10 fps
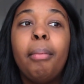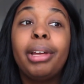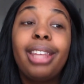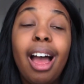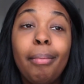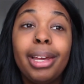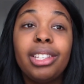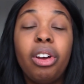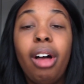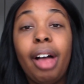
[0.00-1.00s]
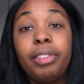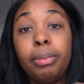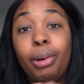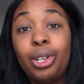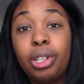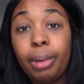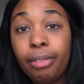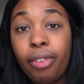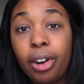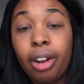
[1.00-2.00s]
but that means I'll have to push the
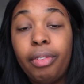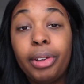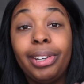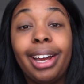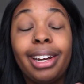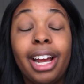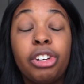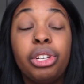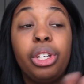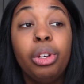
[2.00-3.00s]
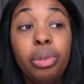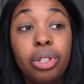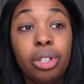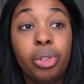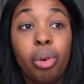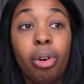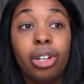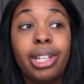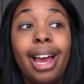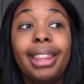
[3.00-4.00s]
bed far enough out that I can actually use the
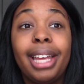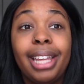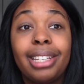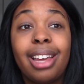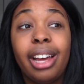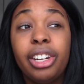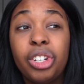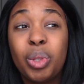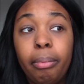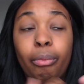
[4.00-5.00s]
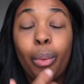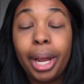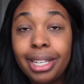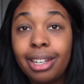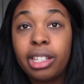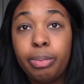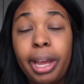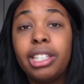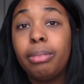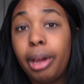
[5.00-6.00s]
drawers, and then that's kind of just wasting
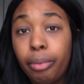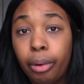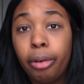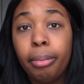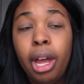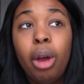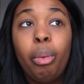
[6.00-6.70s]
space in my room,